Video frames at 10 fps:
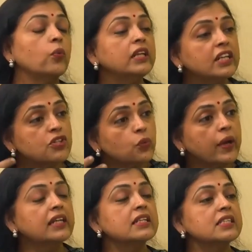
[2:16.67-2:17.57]
We need to
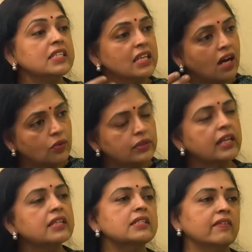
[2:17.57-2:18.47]
wait and see how
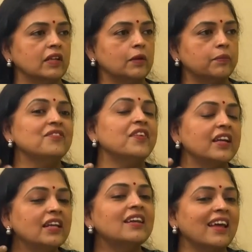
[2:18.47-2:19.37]
things develop.
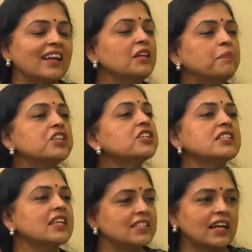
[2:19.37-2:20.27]
Very rarely
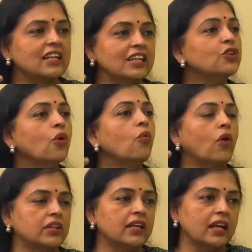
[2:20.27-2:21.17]
patients exactly know
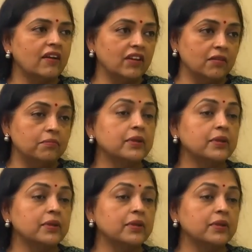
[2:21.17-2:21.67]
what they're having.